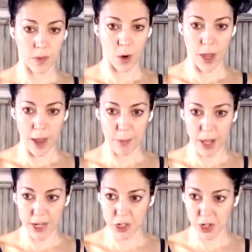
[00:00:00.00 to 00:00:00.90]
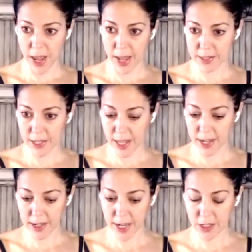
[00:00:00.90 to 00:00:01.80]
Okay, place your hands
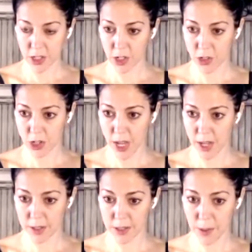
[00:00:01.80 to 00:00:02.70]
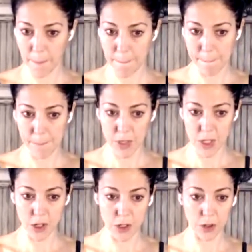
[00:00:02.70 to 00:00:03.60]
again next to your chest.
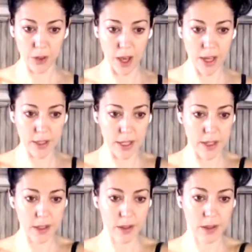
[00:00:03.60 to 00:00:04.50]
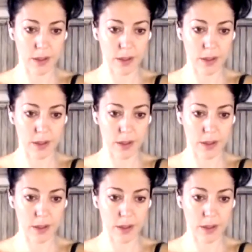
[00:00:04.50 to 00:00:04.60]
Turn your thighs in.